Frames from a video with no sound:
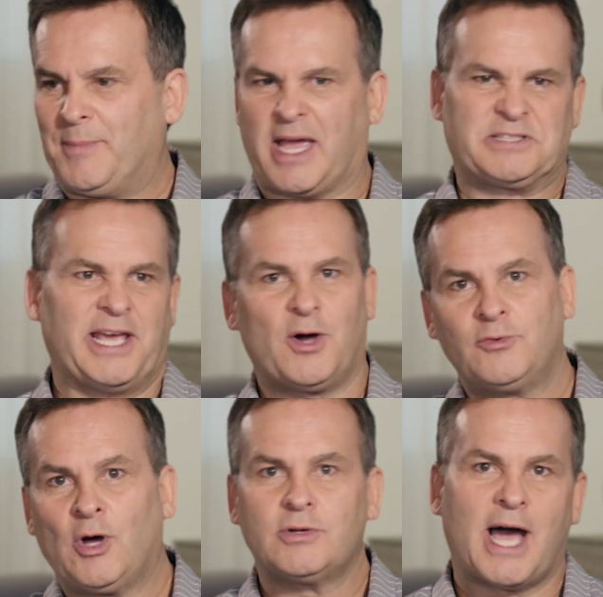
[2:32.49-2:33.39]
because they
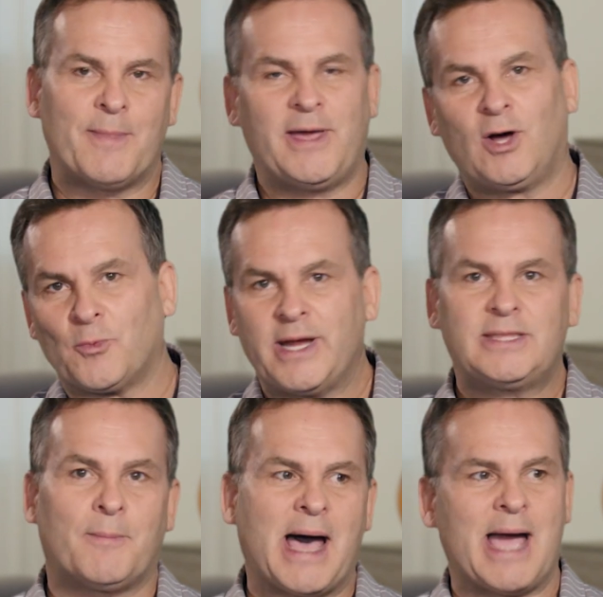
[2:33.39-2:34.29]
don't know God, they don't read
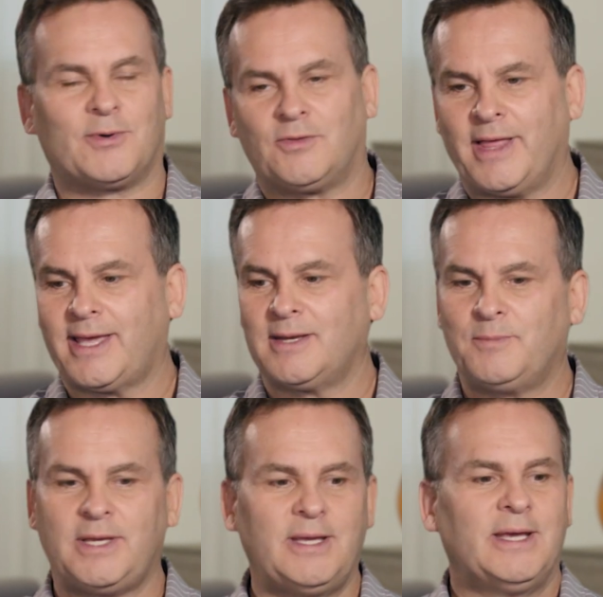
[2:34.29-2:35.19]
the Bible, they can
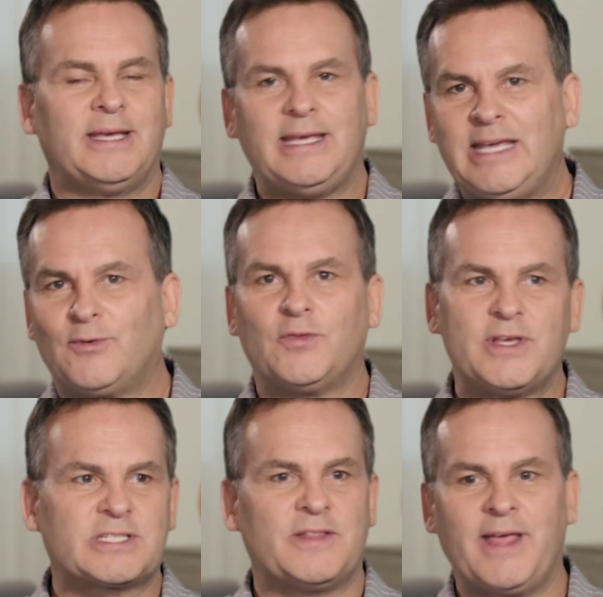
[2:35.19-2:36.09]
be evil,
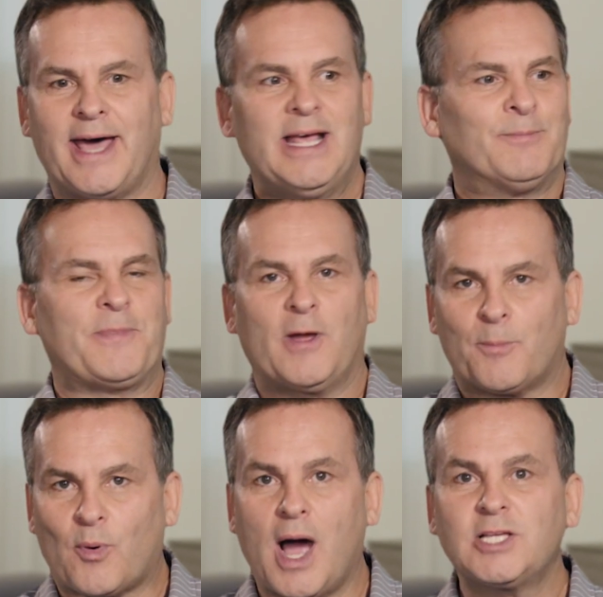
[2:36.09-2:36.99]
this and that, but they're
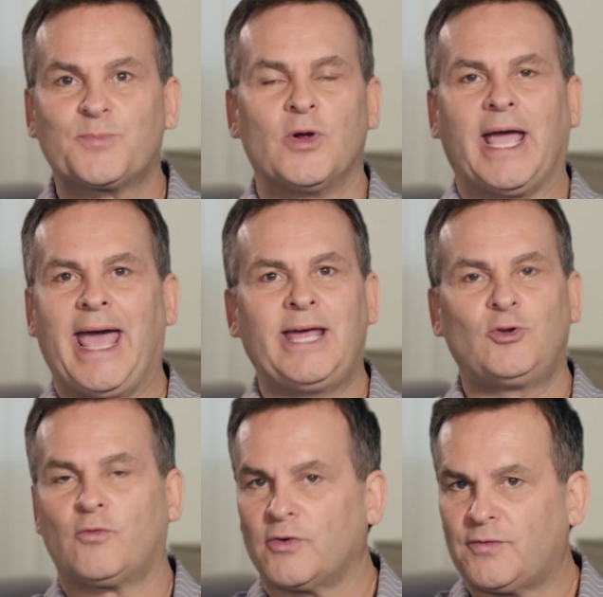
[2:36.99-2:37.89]
prospering
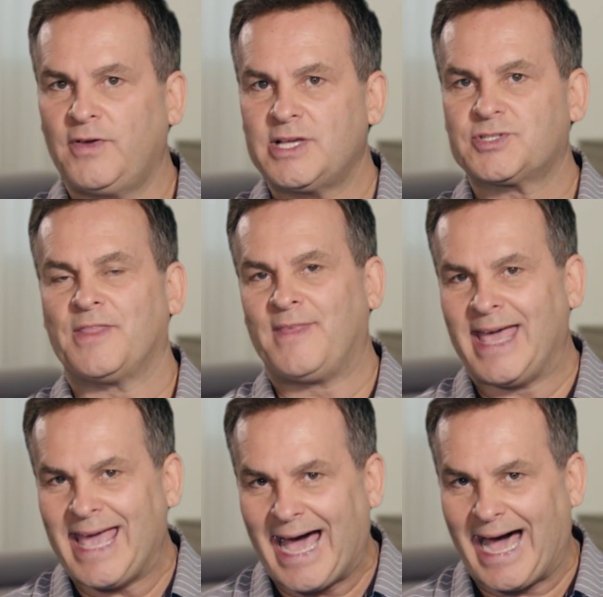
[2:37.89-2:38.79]
hand over fist,
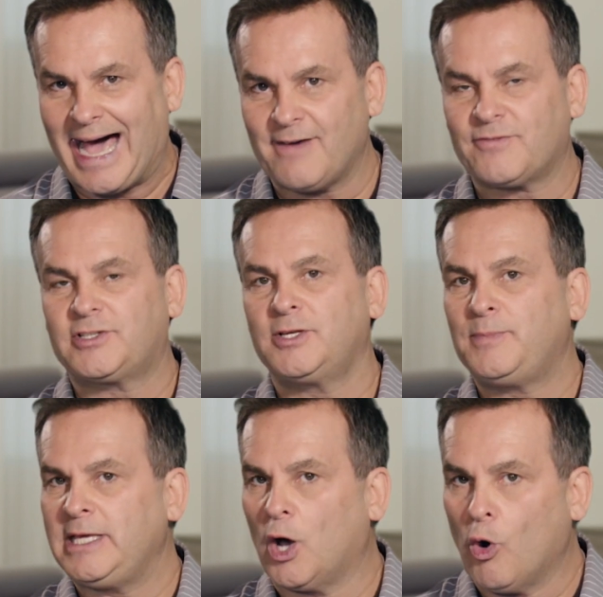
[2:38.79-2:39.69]
they have to
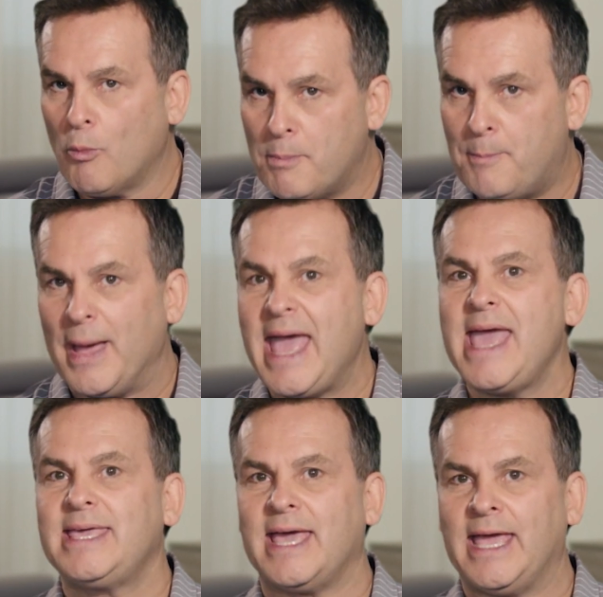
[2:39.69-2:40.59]
be
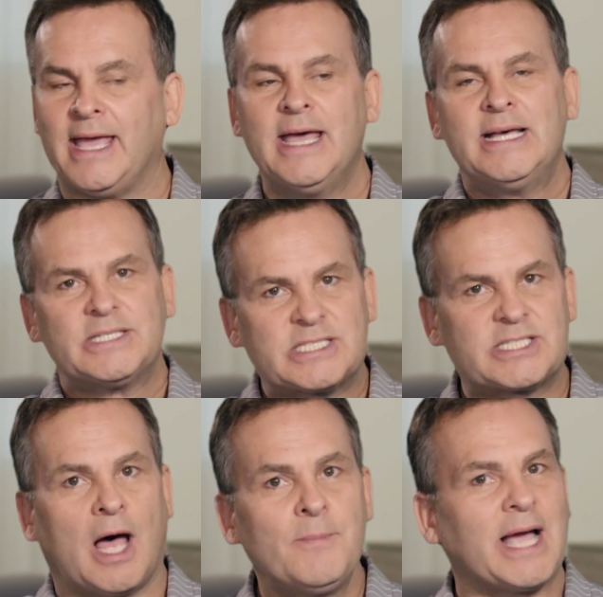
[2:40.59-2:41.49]
obeying
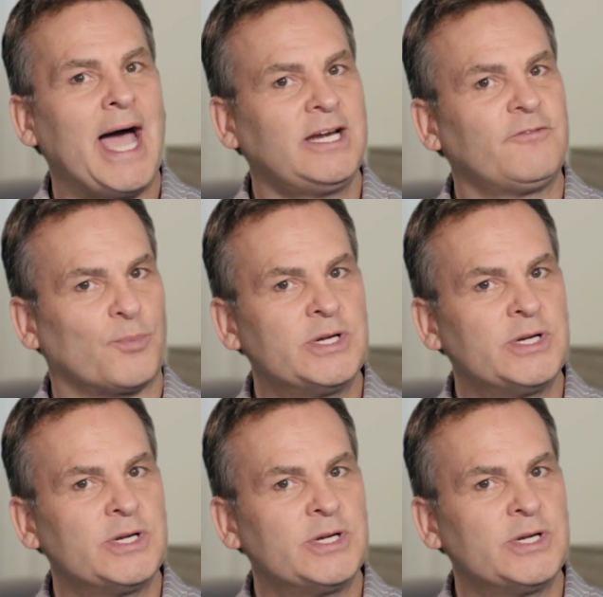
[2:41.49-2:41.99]
some kind of